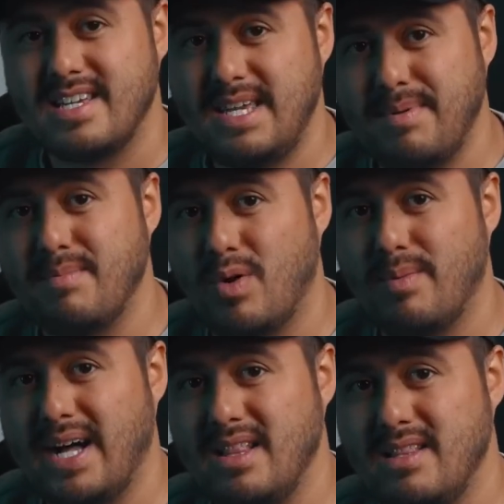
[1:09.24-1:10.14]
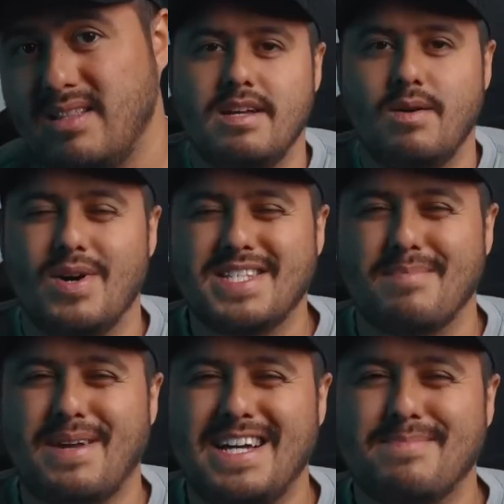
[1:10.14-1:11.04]
keep it mobile. What's
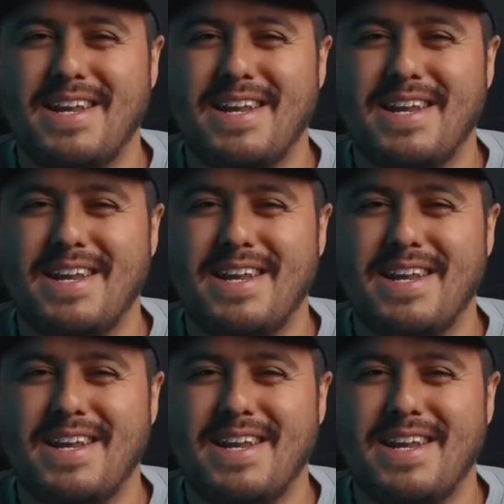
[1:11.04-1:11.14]
up guys,